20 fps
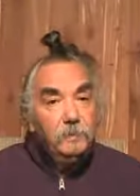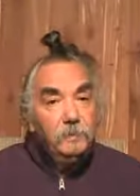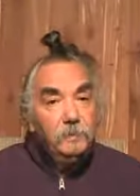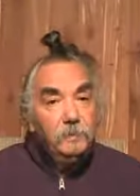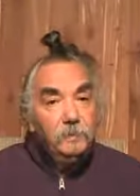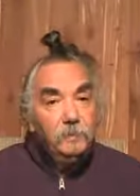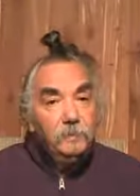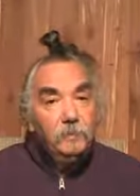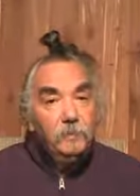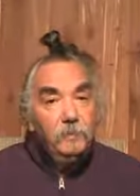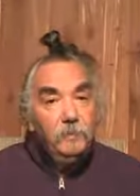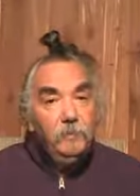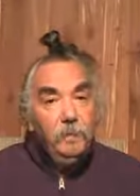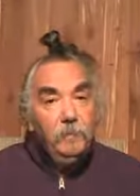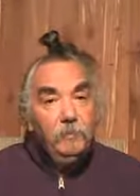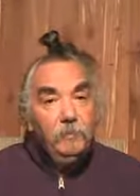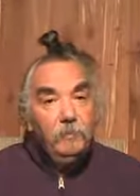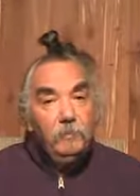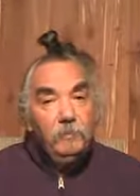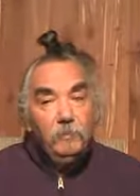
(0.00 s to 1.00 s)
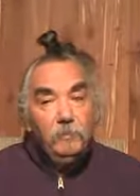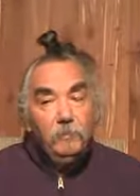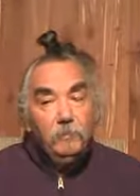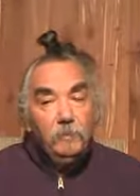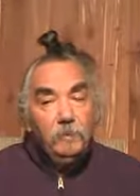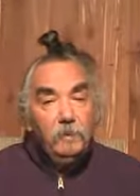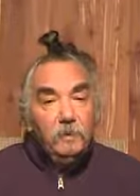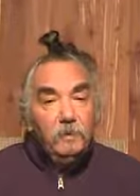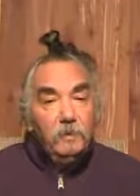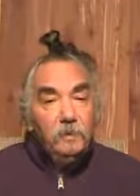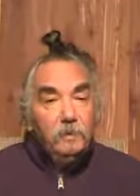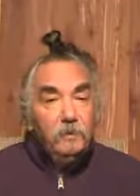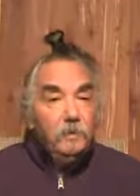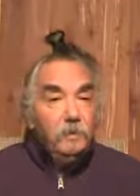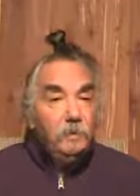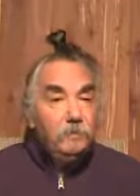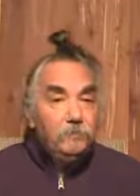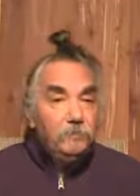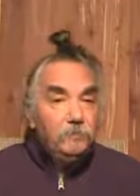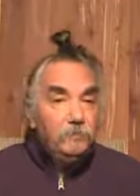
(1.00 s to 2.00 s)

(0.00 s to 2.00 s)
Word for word: This is a commandment put upon the human.